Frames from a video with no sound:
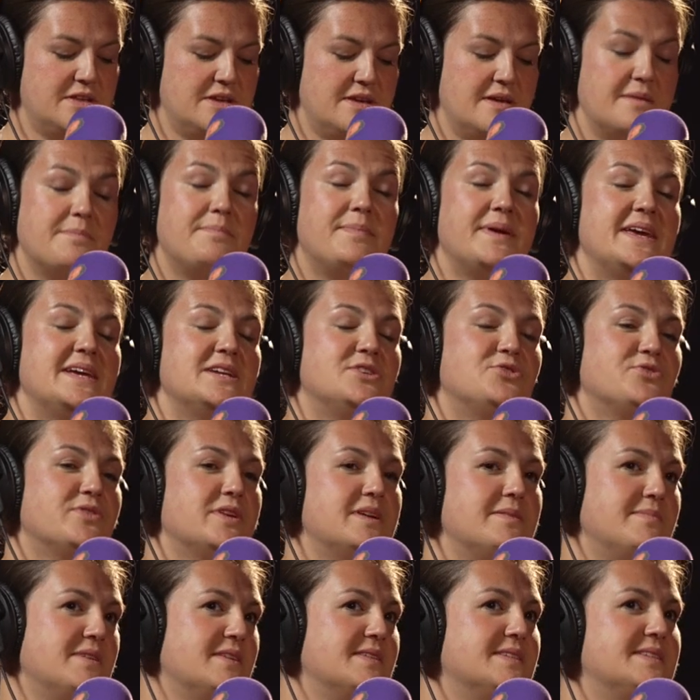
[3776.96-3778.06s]
the
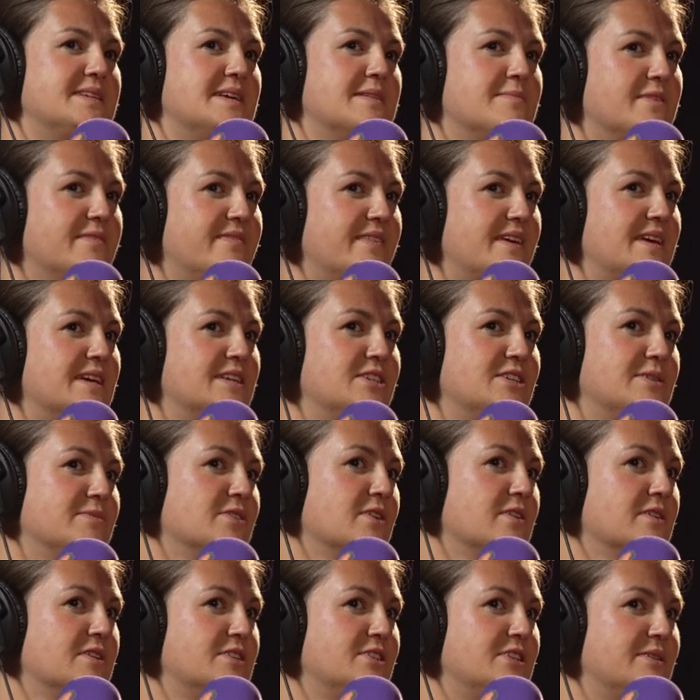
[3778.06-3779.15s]
Petrie Museum of
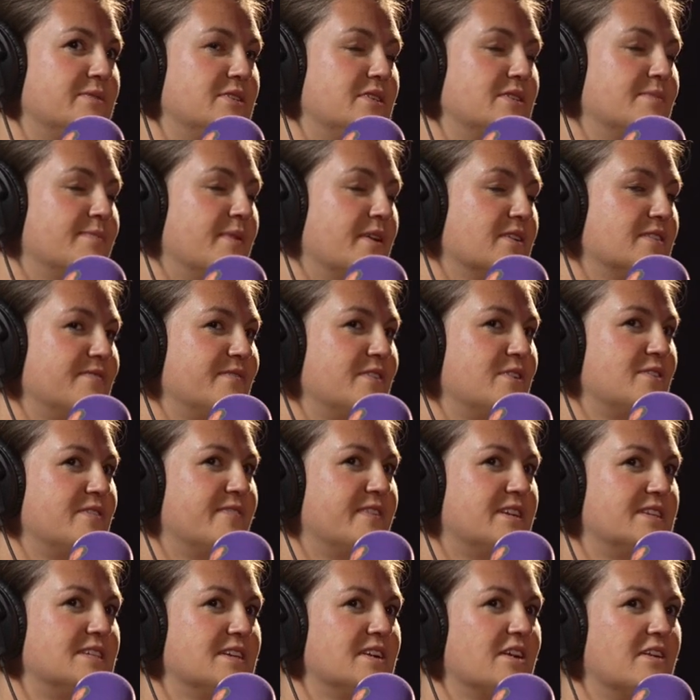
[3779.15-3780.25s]
Egyptology, which is part of
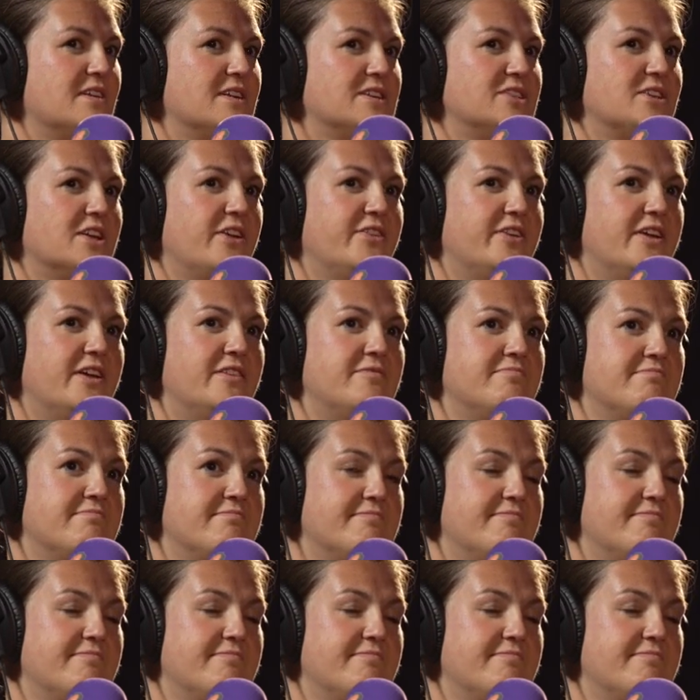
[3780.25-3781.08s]
University College London